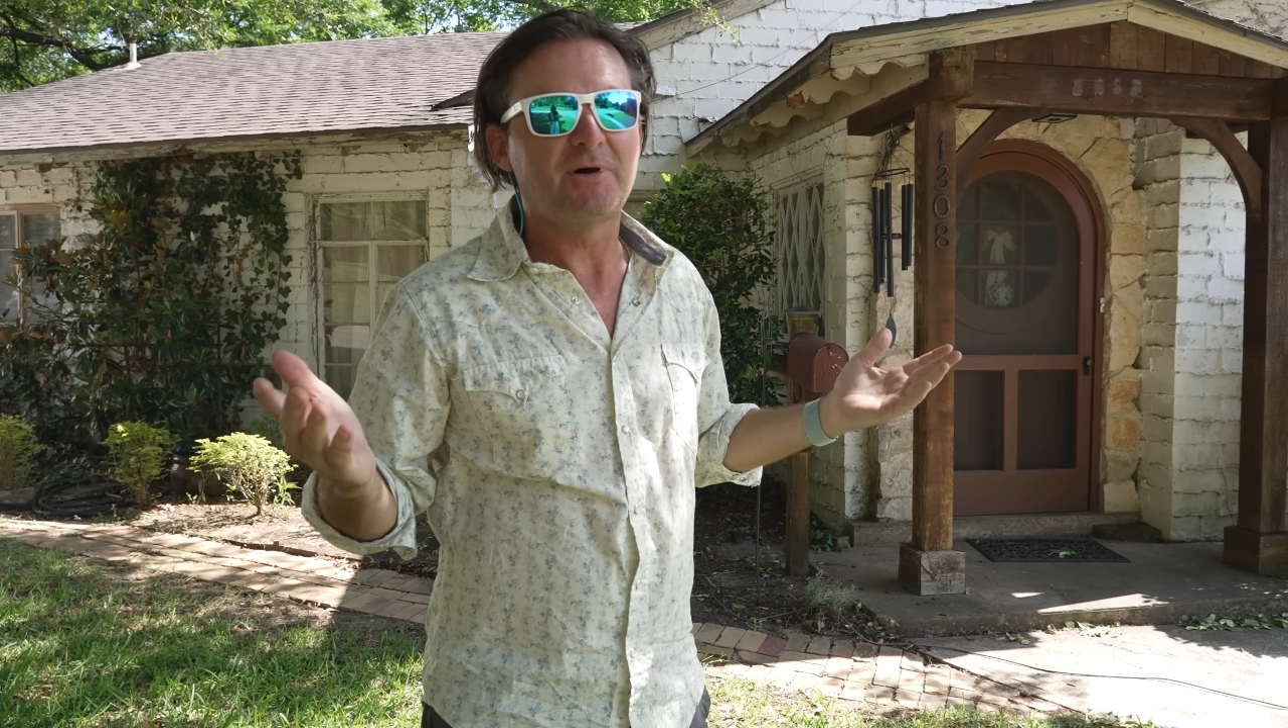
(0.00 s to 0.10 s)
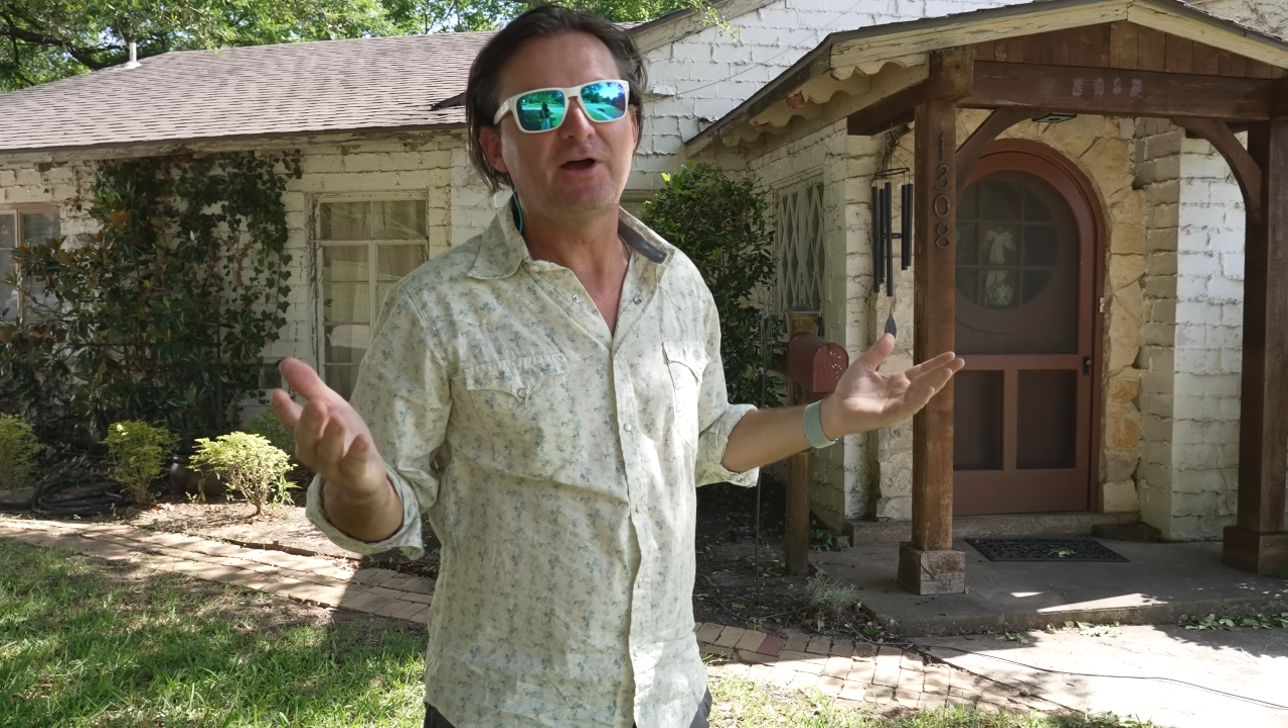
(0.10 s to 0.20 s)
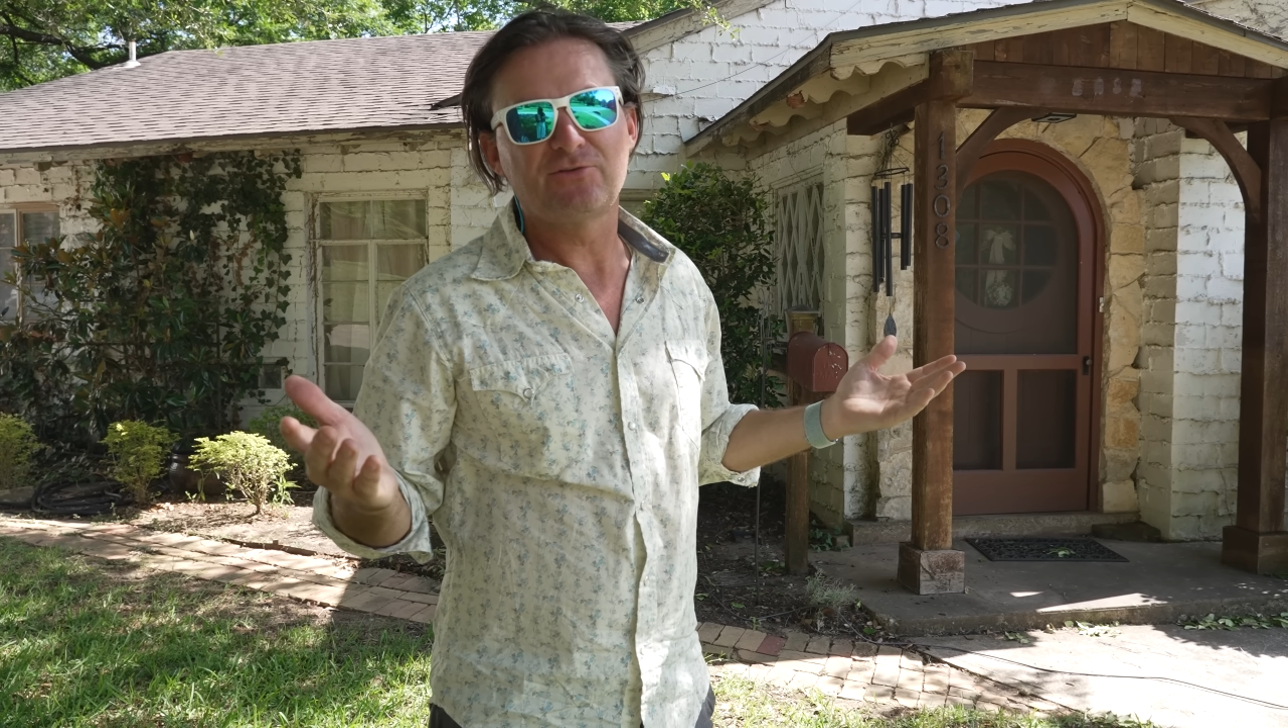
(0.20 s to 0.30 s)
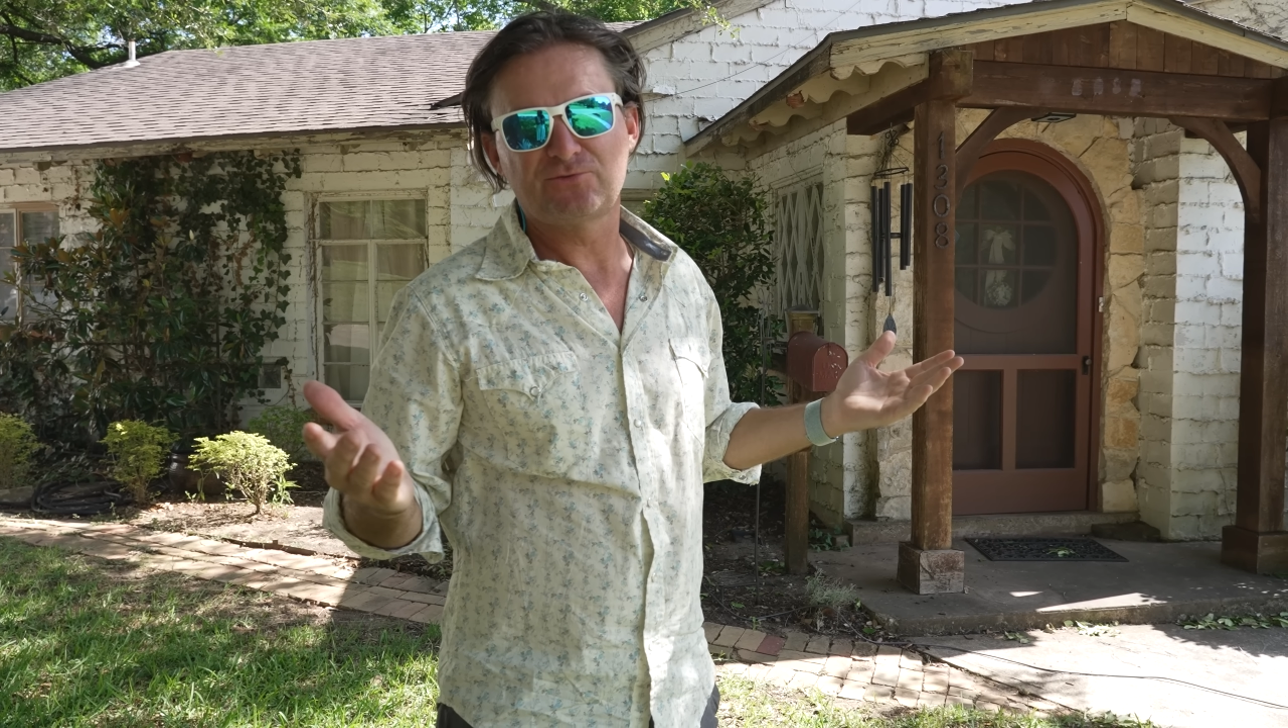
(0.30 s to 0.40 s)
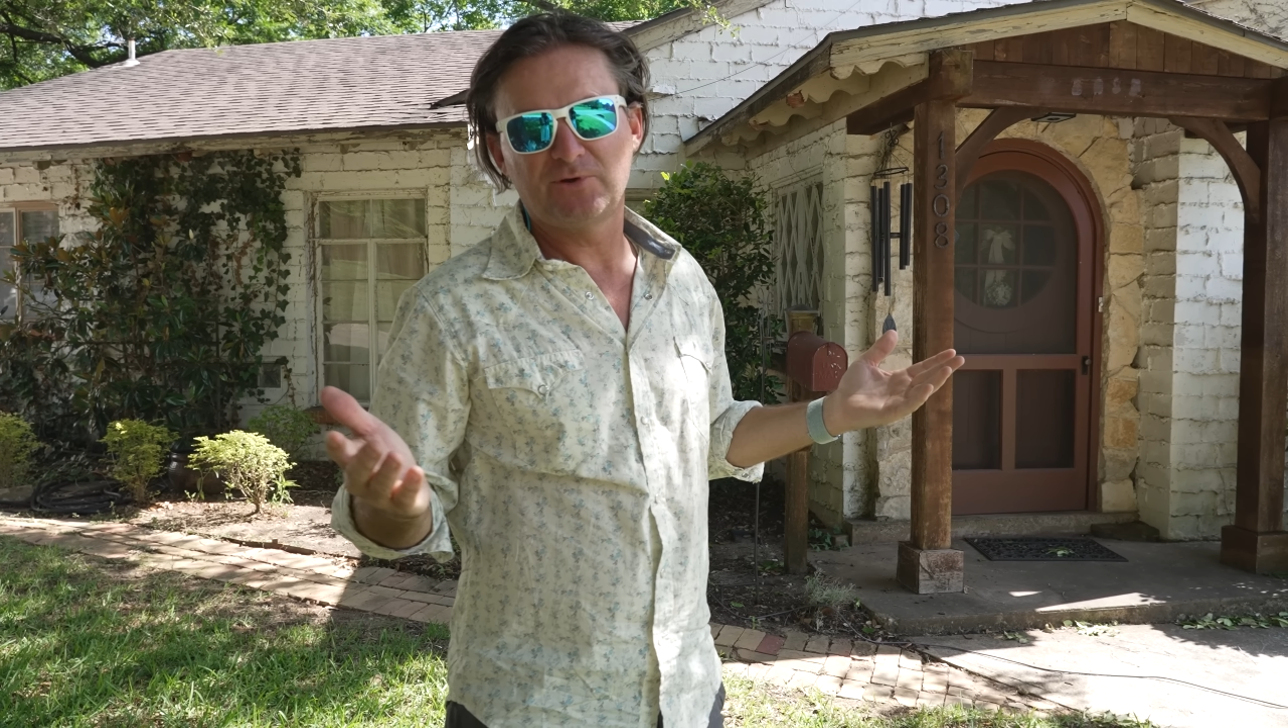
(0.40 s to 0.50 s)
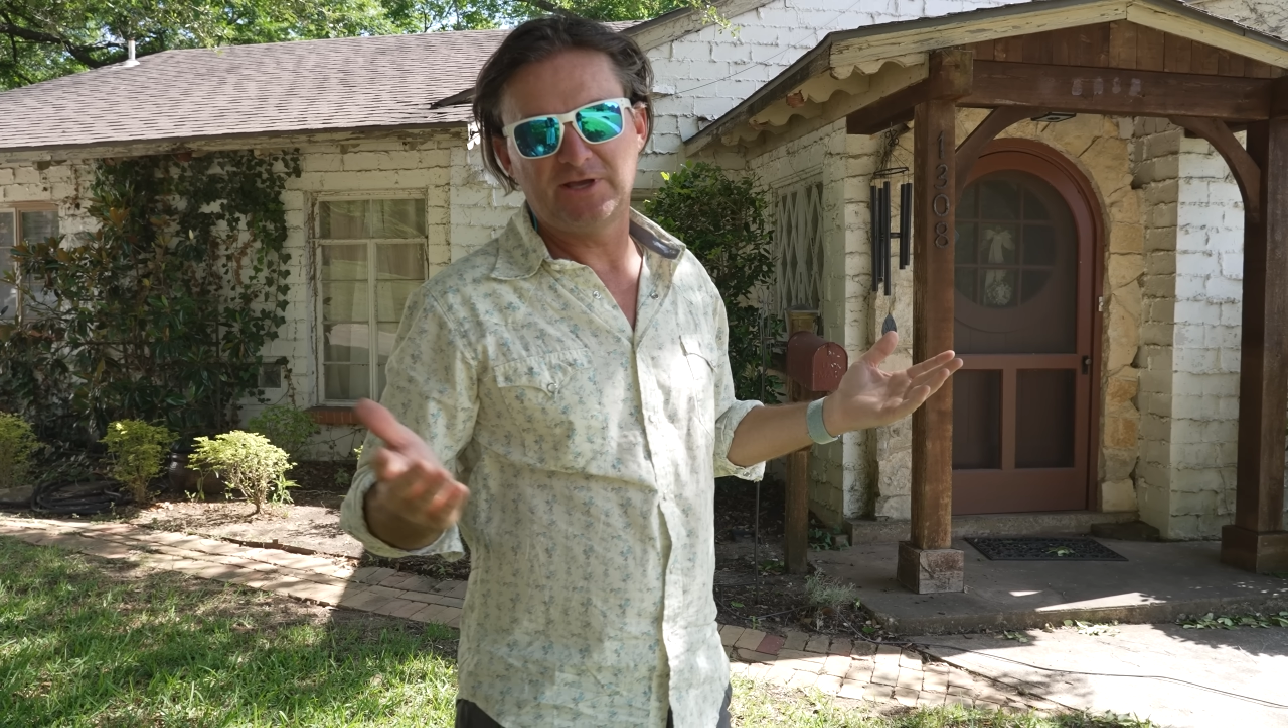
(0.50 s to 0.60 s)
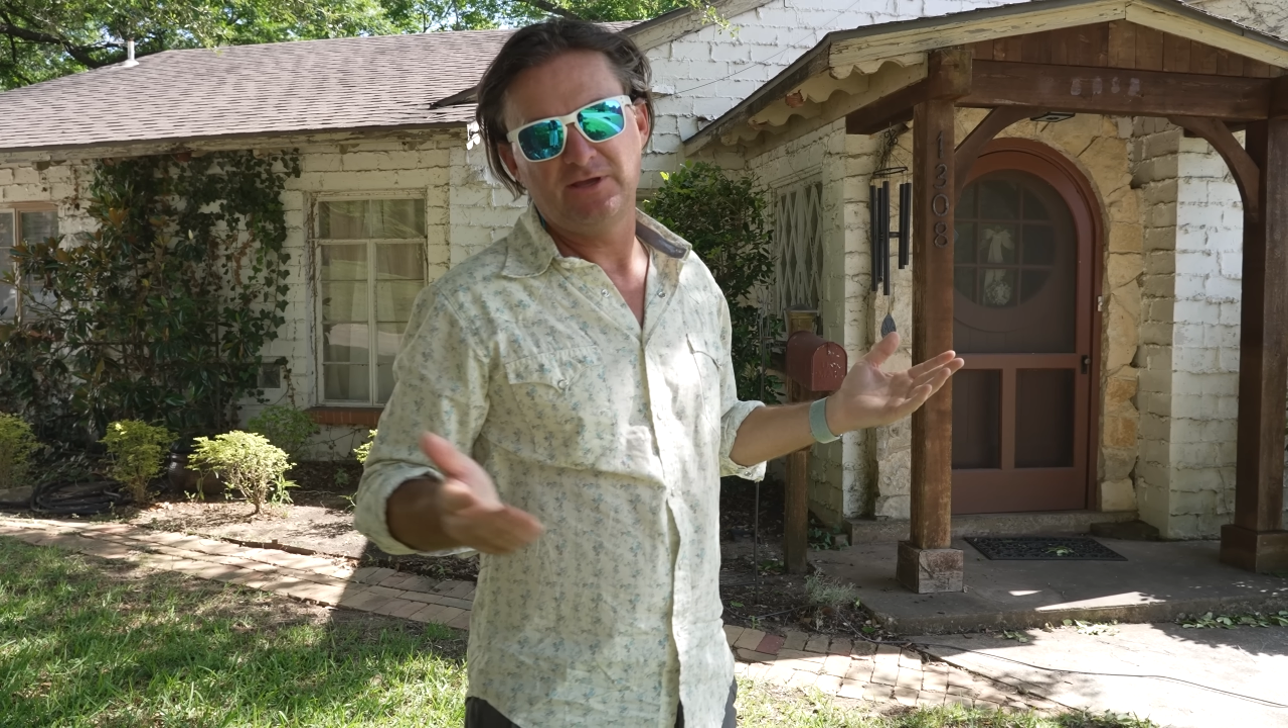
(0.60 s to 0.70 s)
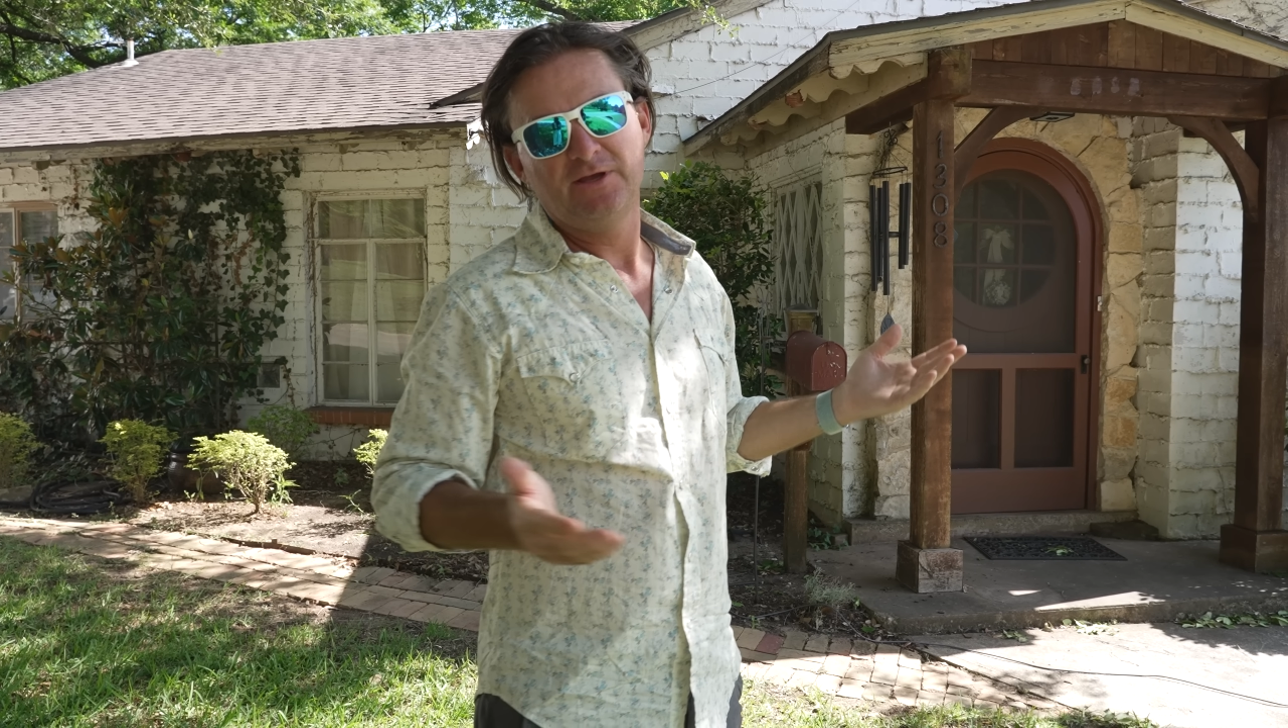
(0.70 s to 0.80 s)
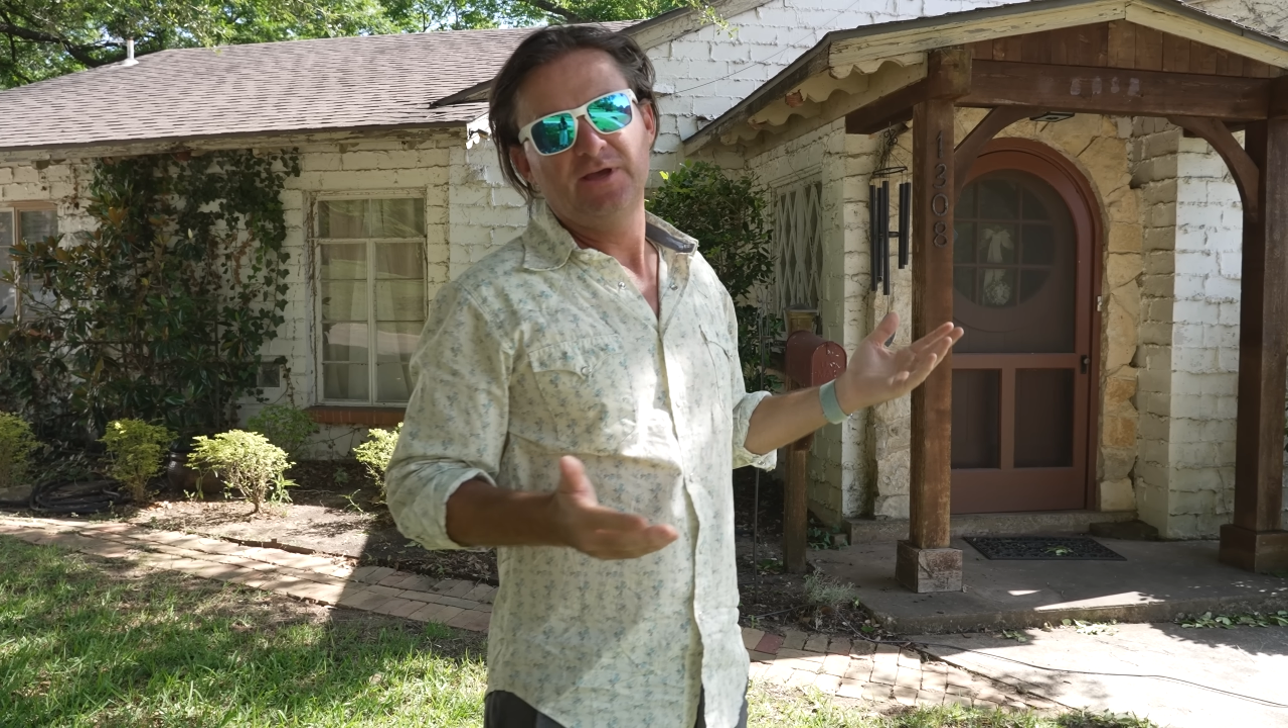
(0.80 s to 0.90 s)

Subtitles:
miles away.